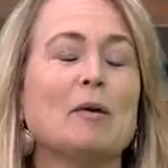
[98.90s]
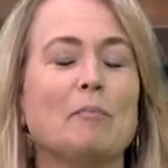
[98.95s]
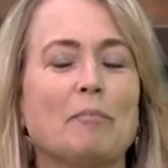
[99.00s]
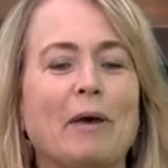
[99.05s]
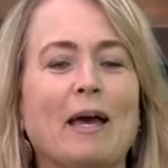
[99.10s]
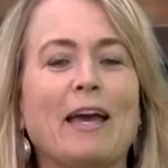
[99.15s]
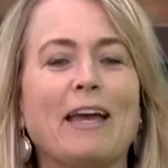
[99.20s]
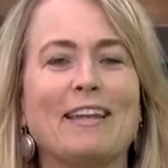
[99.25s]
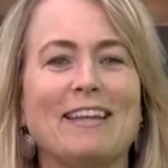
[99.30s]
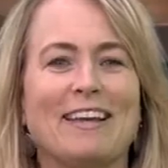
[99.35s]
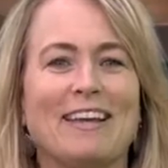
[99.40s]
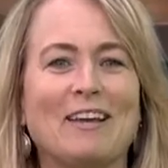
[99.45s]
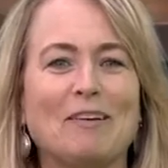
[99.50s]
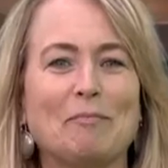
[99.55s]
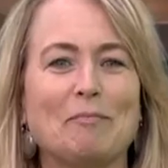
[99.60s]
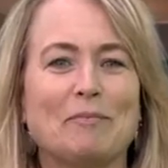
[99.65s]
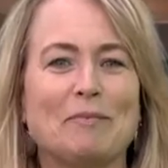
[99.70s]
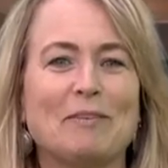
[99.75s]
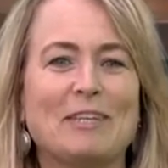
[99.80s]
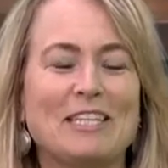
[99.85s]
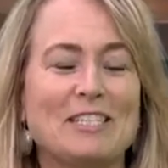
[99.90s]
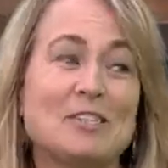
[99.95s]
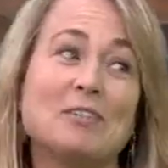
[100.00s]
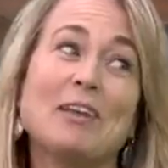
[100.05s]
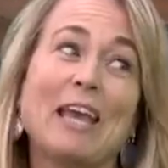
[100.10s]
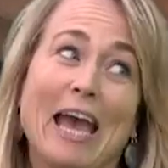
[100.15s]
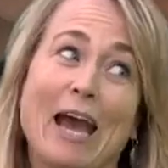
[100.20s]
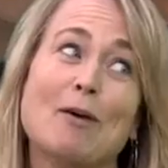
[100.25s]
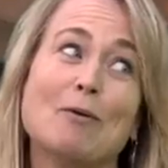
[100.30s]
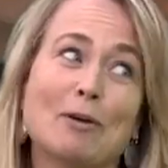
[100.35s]
does. It
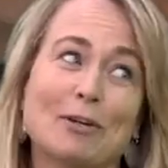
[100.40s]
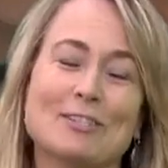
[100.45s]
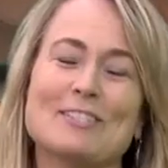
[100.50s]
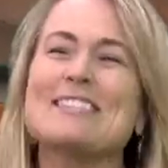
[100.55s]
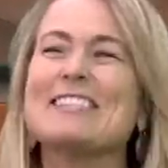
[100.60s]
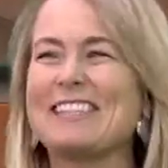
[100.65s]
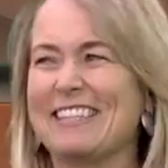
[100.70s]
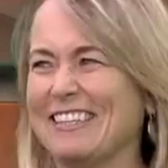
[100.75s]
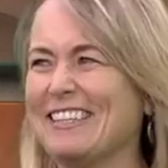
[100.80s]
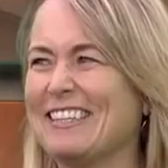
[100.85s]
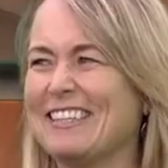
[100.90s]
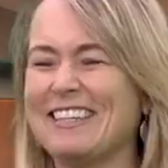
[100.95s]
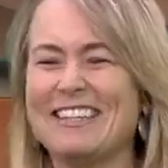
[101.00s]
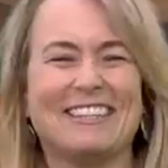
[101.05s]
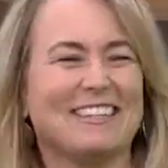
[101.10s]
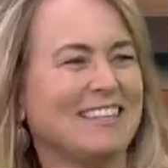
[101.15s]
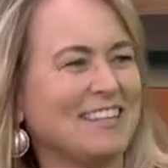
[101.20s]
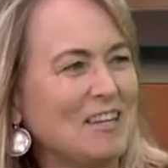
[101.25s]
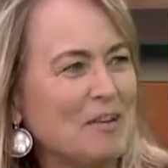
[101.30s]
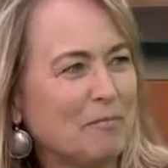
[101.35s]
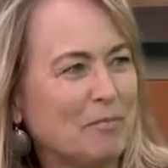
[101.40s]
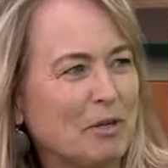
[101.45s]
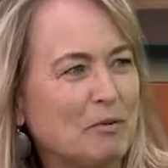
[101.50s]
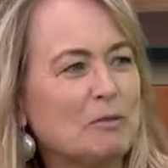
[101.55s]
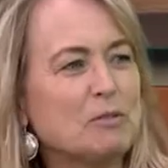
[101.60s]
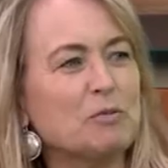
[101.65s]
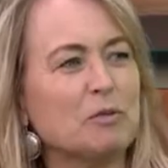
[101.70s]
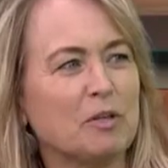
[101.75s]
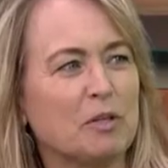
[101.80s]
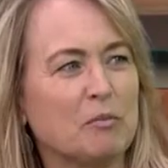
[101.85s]
took hours. But it
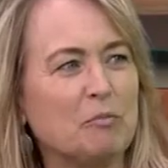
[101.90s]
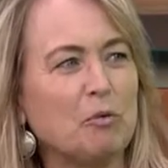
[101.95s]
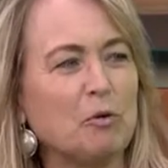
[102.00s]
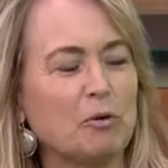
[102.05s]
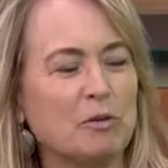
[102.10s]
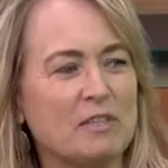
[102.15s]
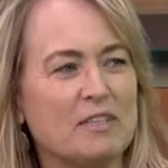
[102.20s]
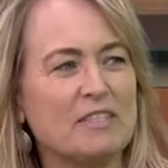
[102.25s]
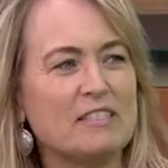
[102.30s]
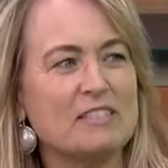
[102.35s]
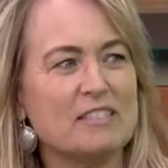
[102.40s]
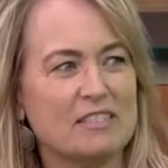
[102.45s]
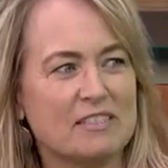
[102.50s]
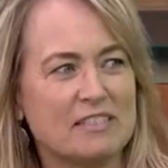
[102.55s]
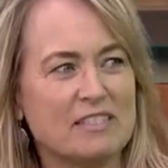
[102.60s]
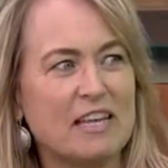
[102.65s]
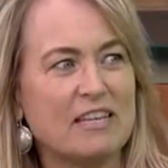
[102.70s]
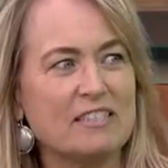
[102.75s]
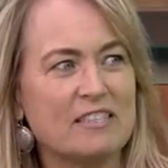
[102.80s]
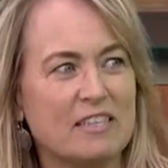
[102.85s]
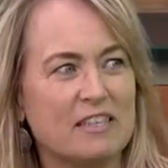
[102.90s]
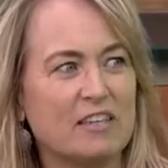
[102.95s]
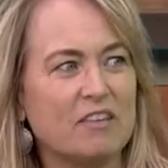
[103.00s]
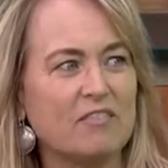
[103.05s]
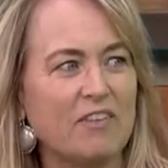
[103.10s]
was really important to the success of the